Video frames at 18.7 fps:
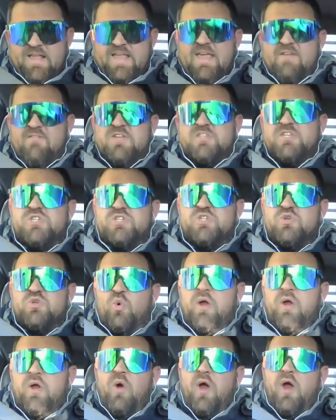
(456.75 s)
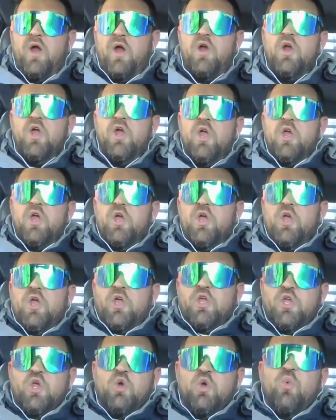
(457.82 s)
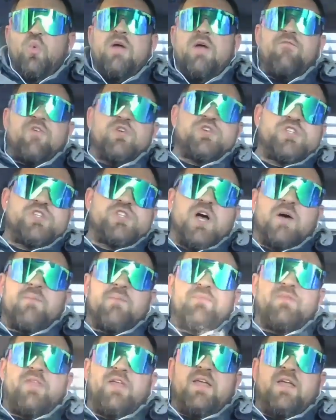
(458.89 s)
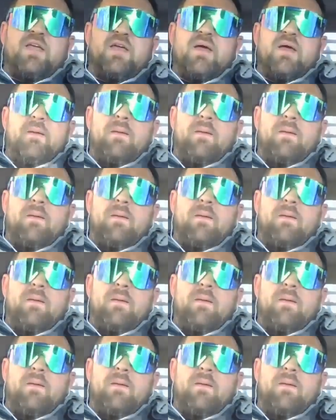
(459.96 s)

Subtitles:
give us a story where you went for something,